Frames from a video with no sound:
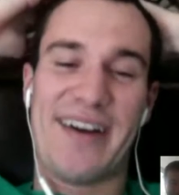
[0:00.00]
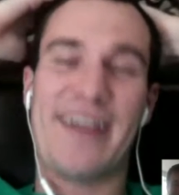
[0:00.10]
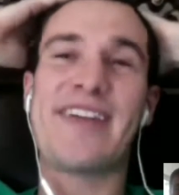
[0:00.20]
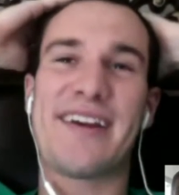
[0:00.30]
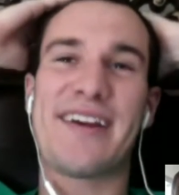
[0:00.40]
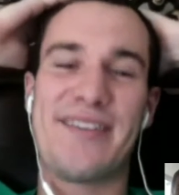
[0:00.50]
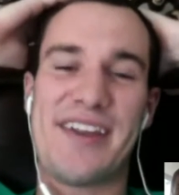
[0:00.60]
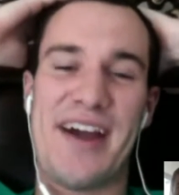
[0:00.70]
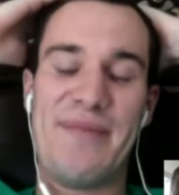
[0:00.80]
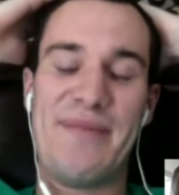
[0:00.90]
I was like,
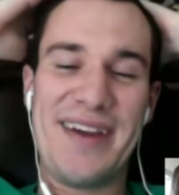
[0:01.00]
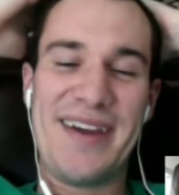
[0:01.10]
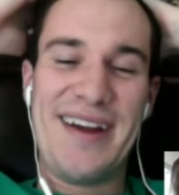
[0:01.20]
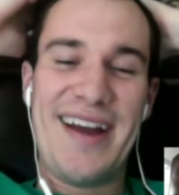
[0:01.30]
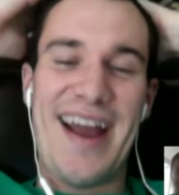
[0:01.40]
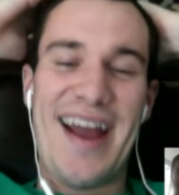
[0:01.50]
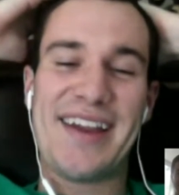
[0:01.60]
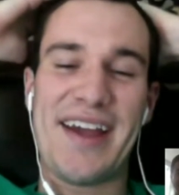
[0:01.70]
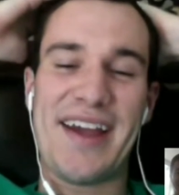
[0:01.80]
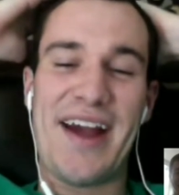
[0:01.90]
"What's up?" And he's
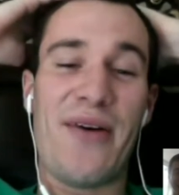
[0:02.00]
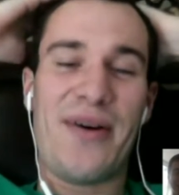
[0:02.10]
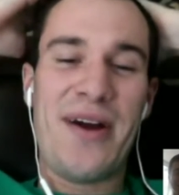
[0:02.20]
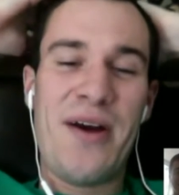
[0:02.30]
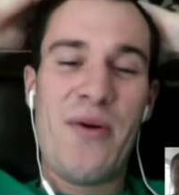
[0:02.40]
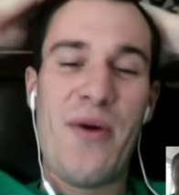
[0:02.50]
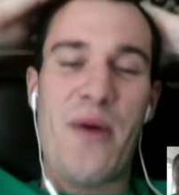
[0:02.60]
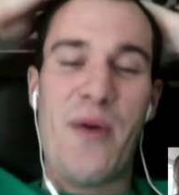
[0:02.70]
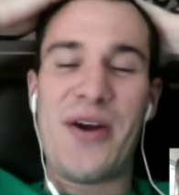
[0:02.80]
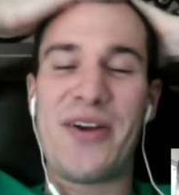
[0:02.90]
like, "Oh,
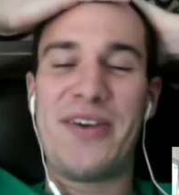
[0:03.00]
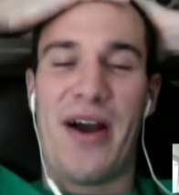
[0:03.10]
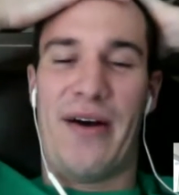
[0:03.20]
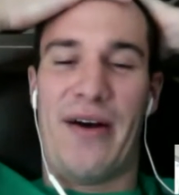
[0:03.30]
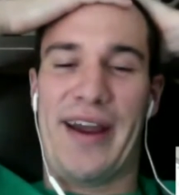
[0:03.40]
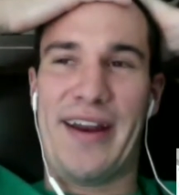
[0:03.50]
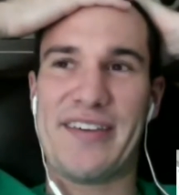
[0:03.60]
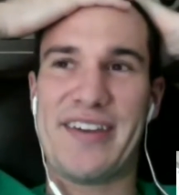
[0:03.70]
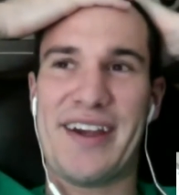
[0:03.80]
where are you going?" And I was like,